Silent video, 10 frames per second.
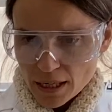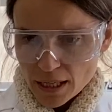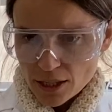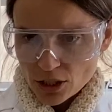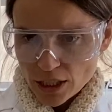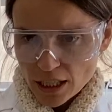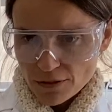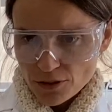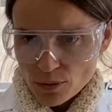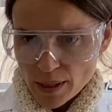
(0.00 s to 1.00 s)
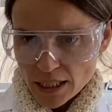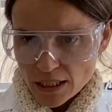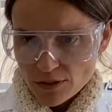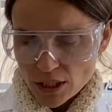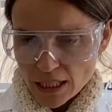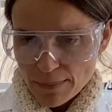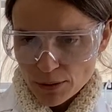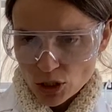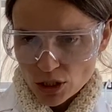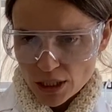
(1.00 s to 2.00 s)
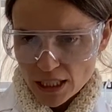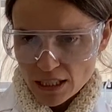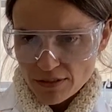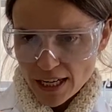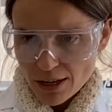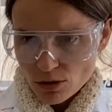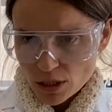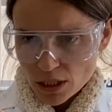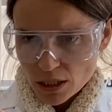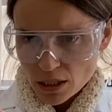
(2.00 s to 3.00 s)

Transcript: It'll take a few minutes for the temperature to even out.